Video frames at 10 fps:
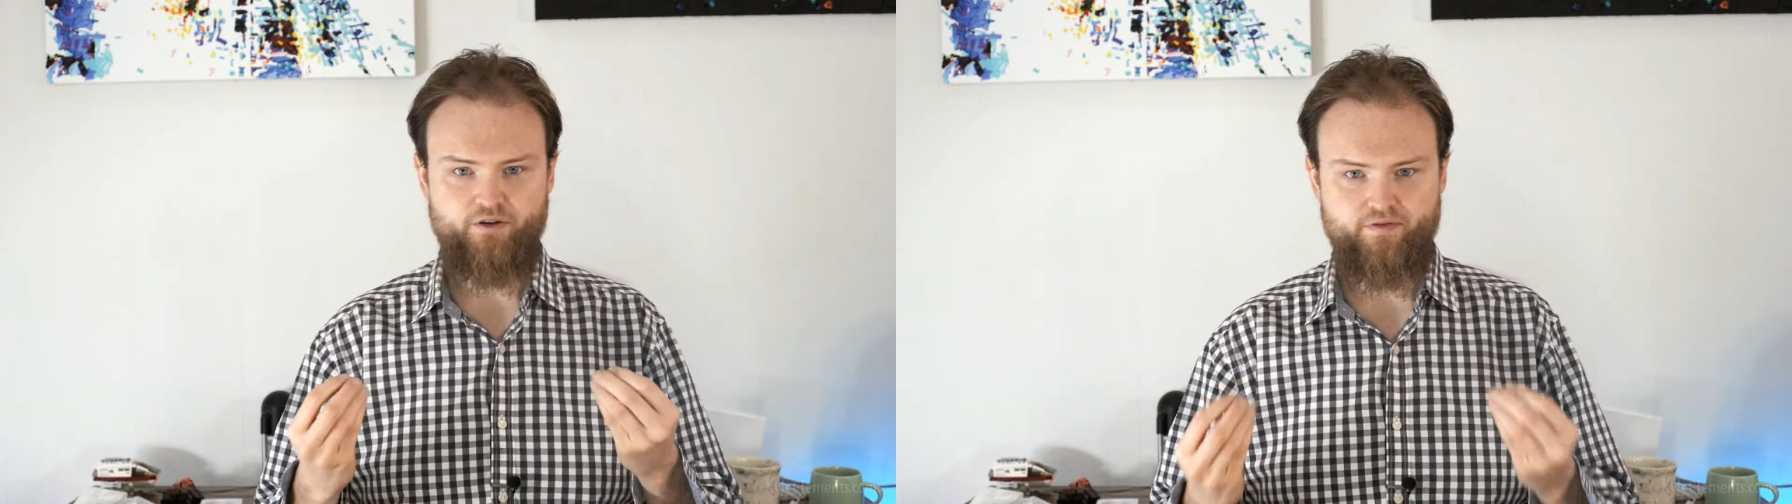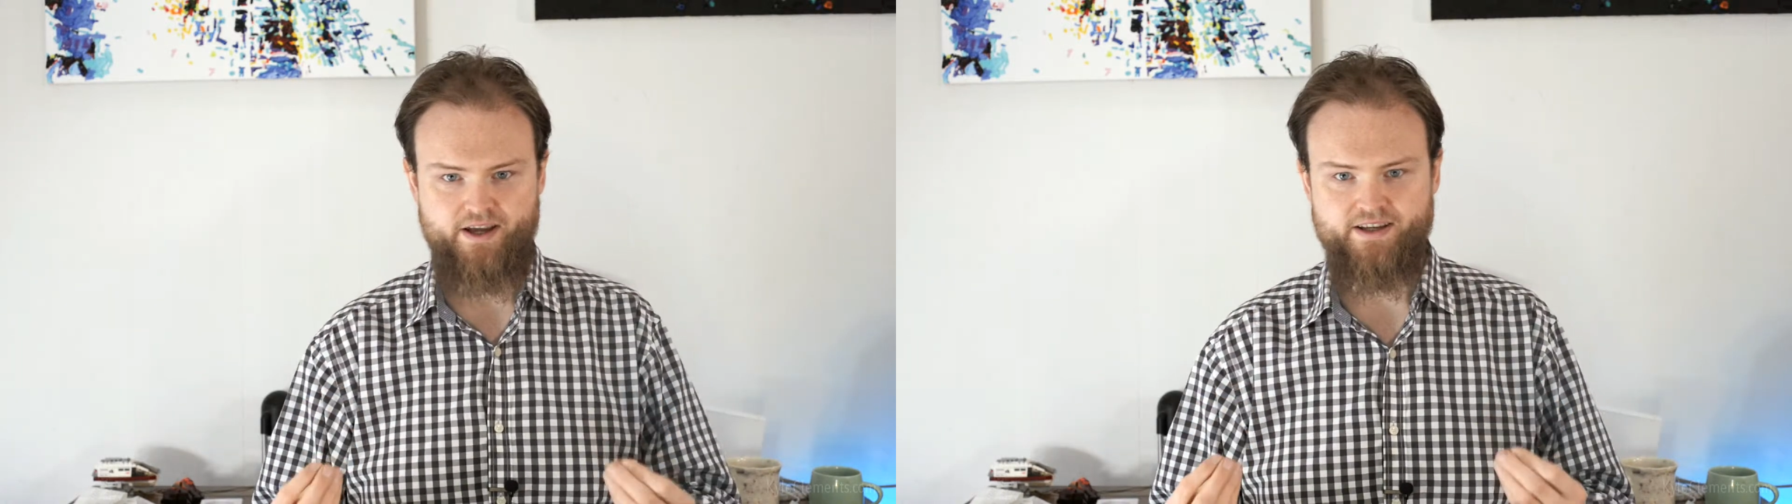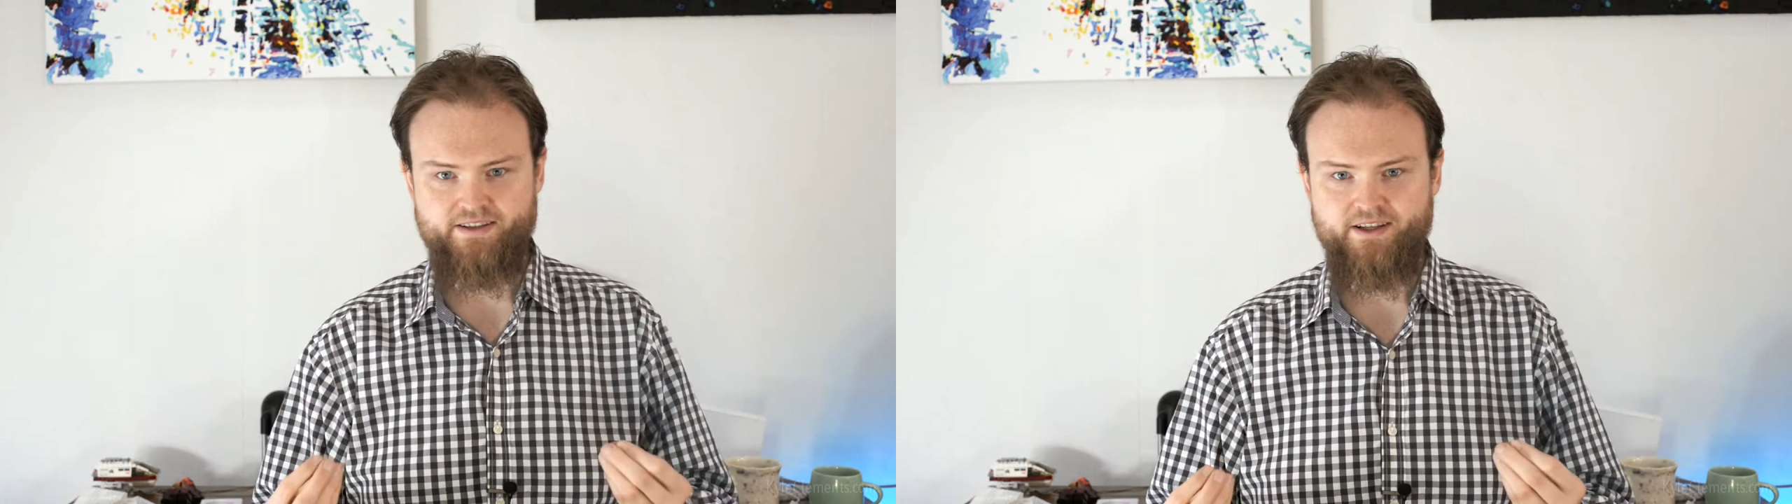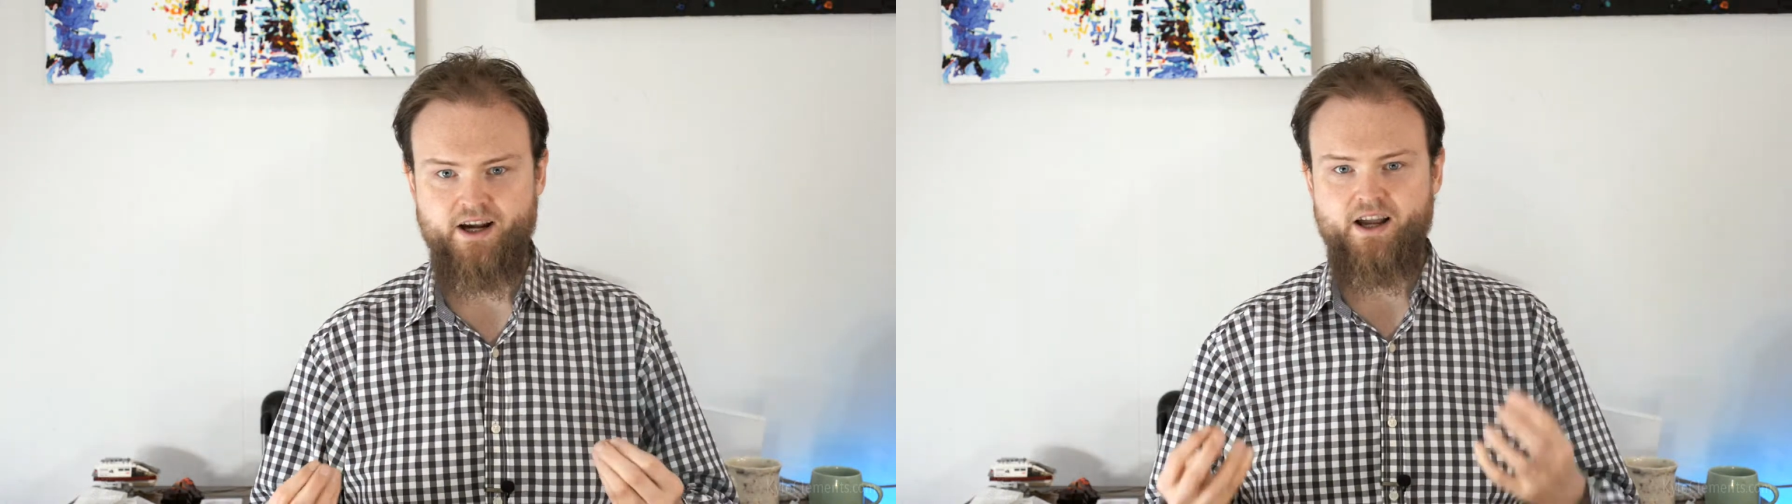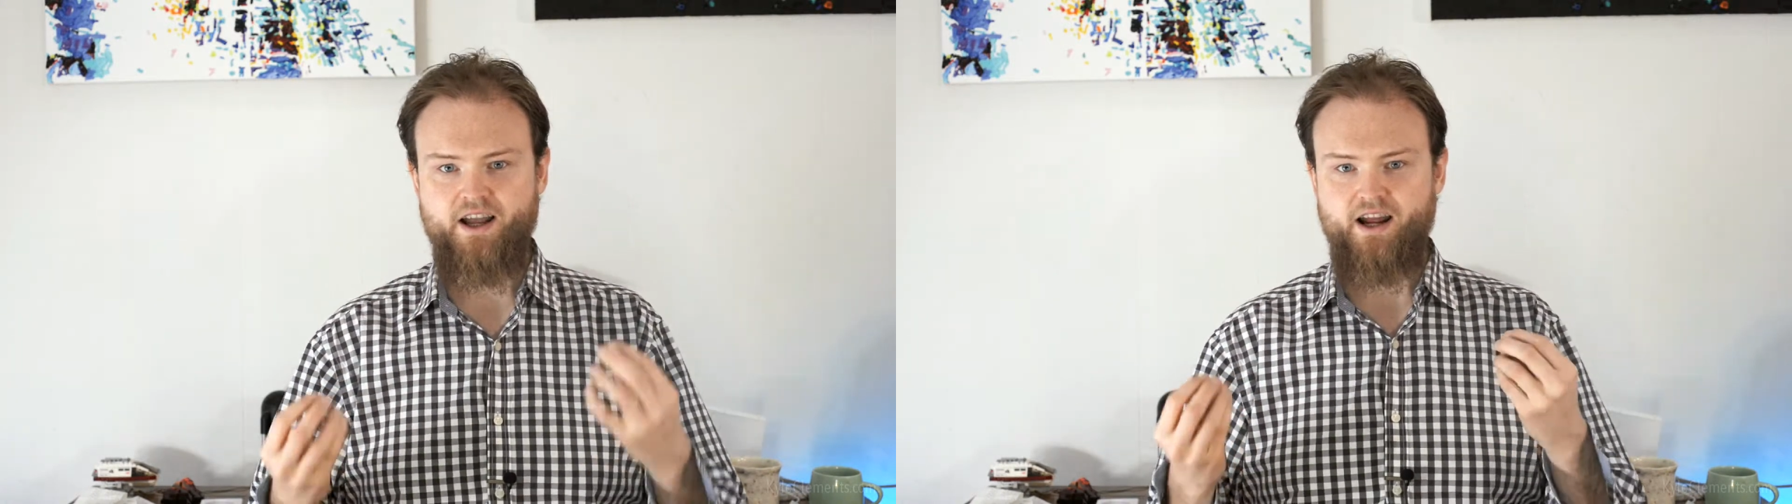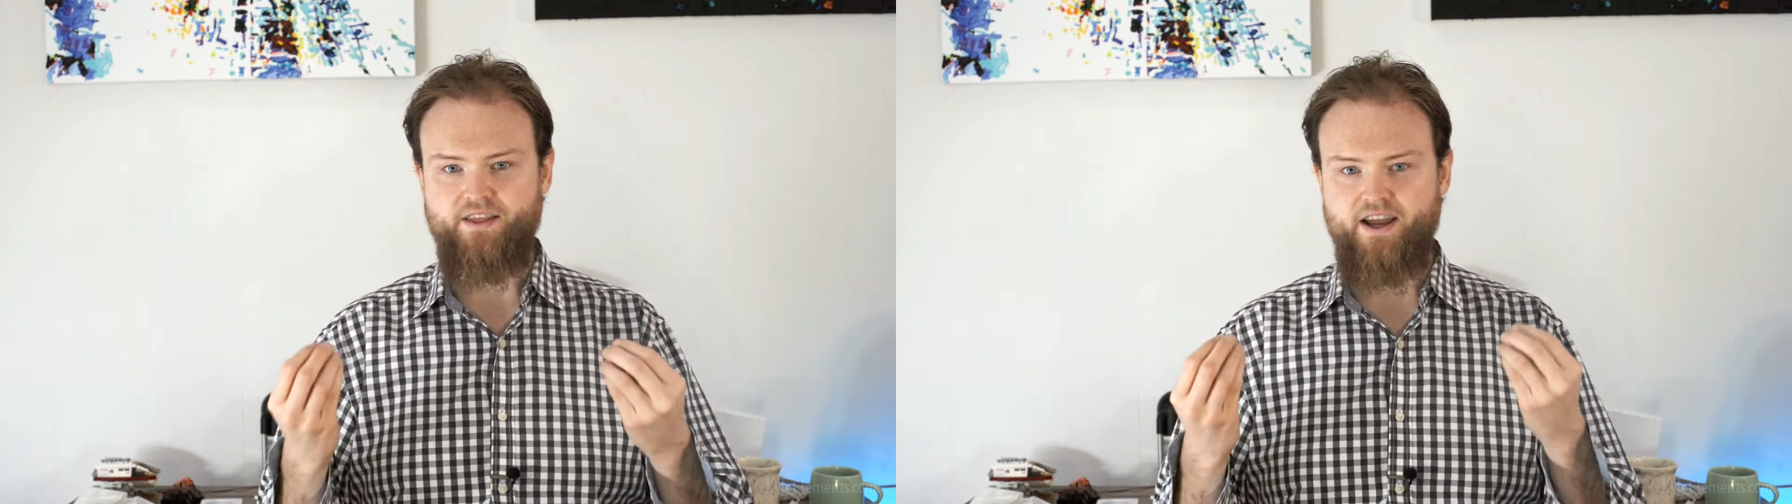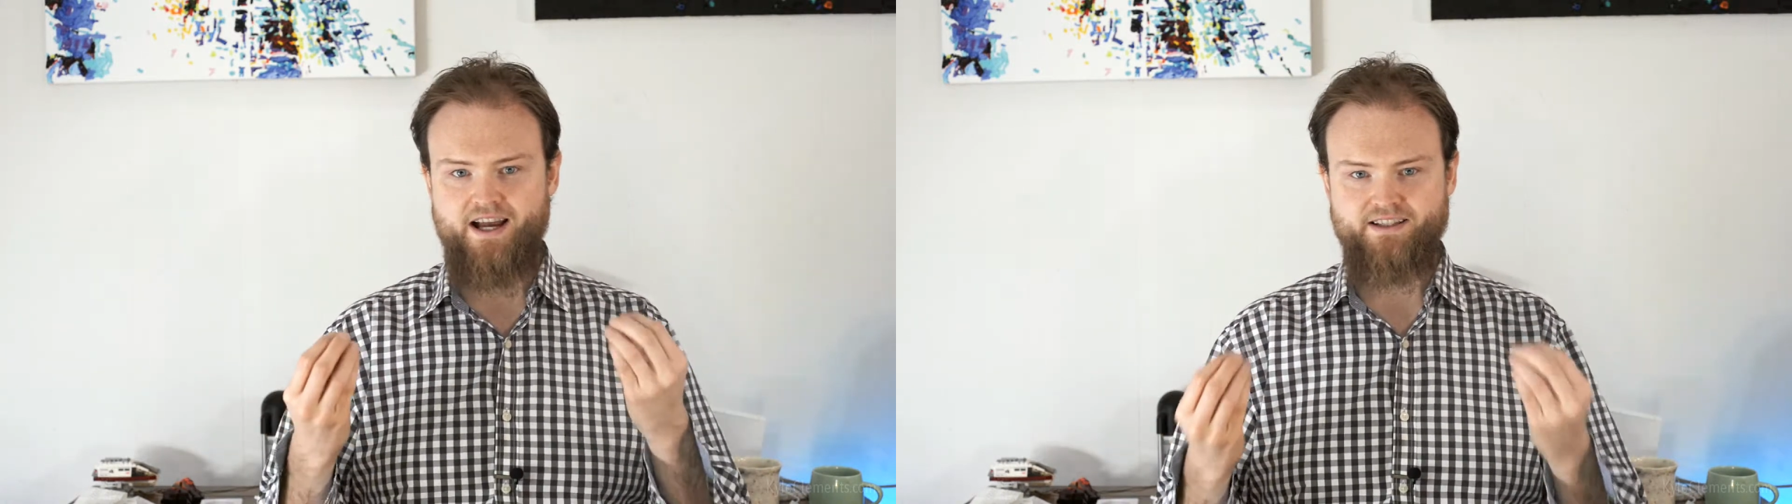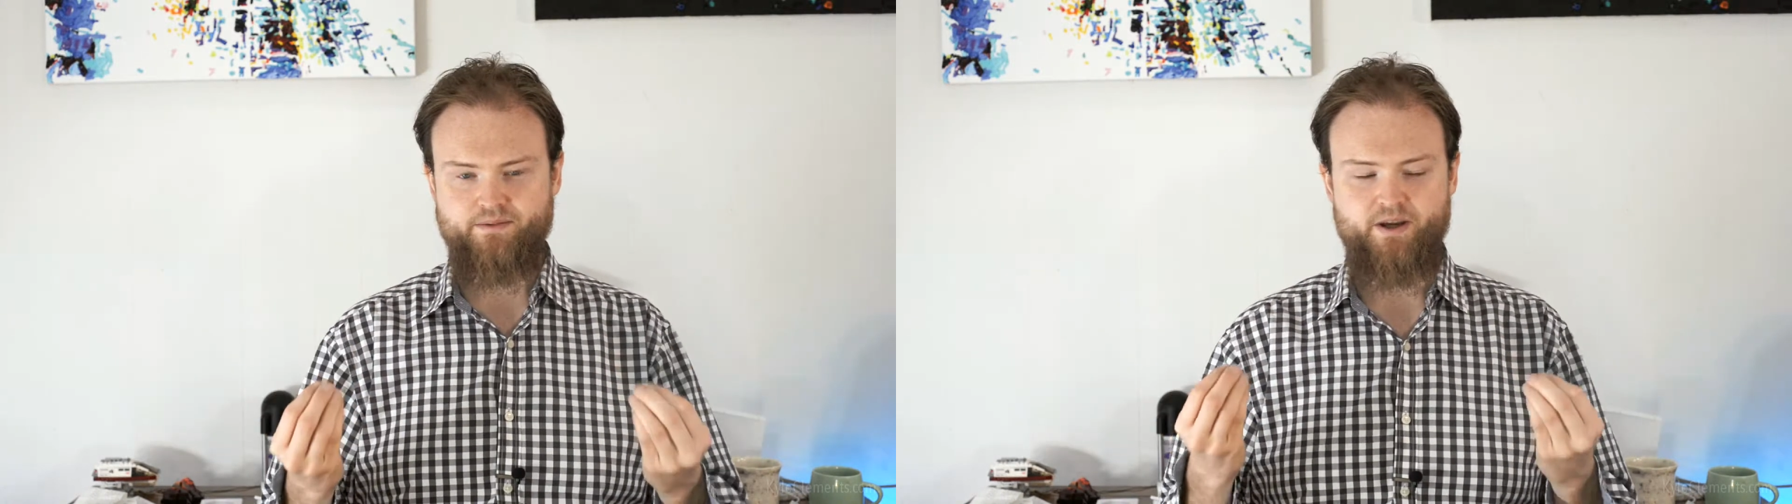face, and they
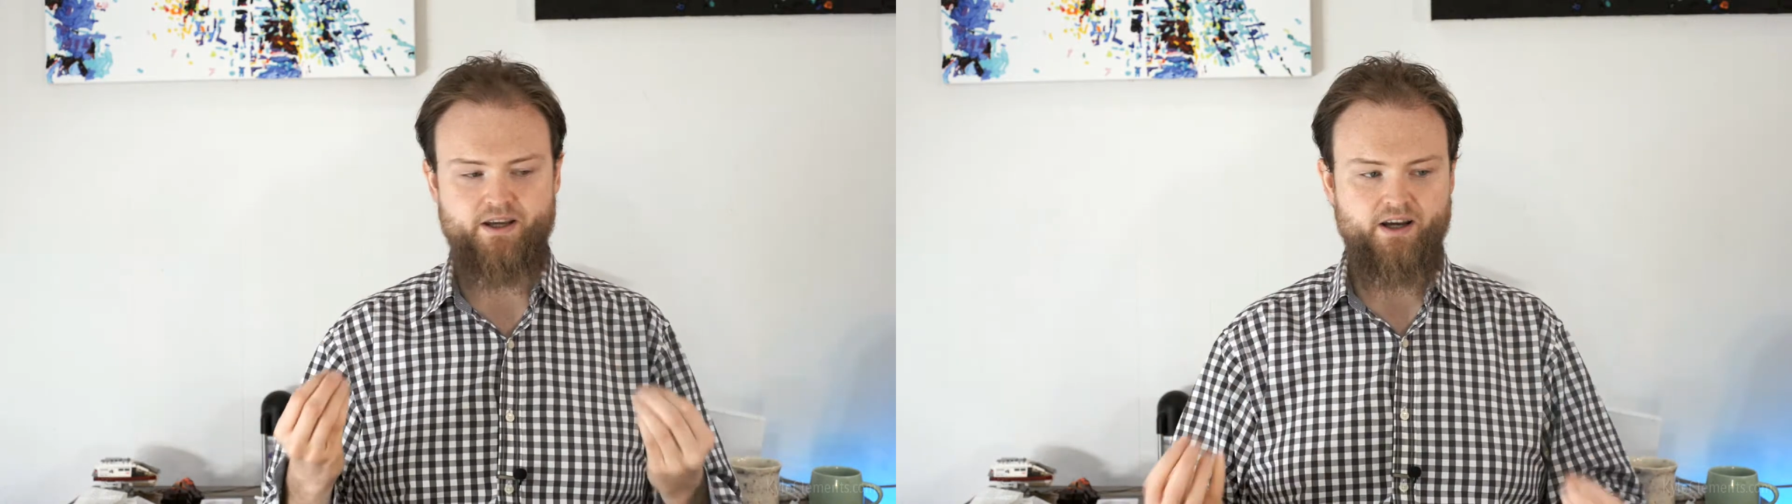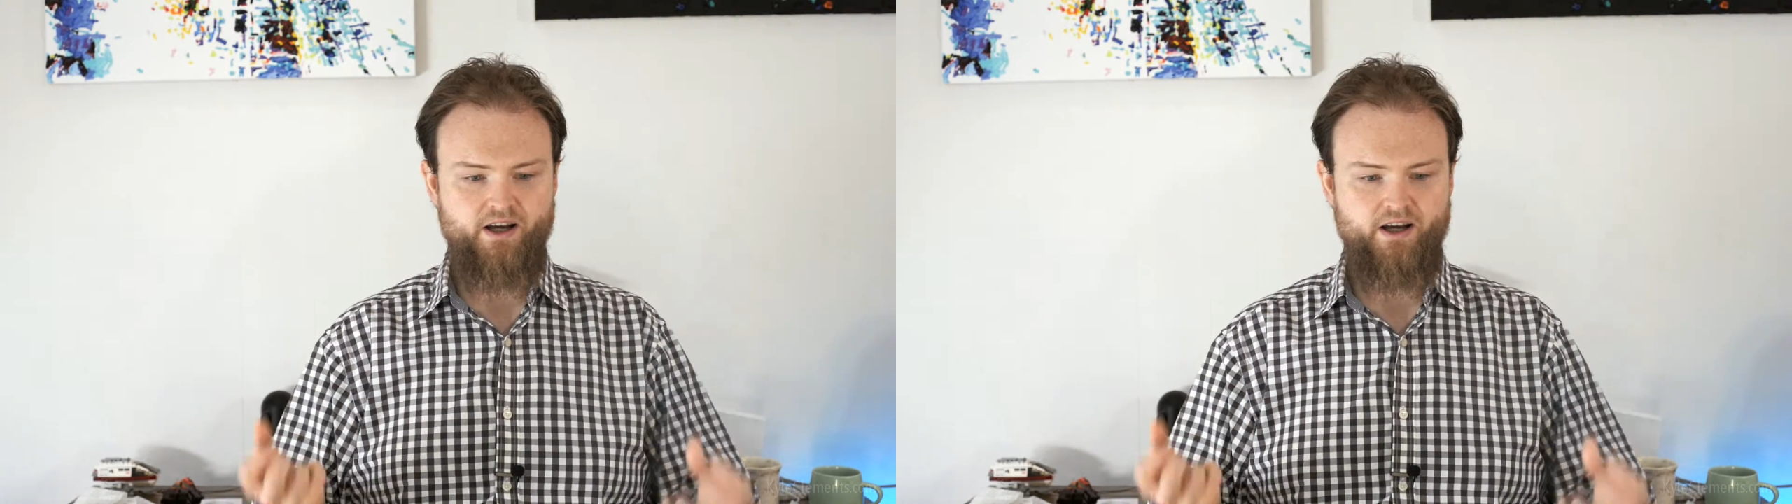ask me,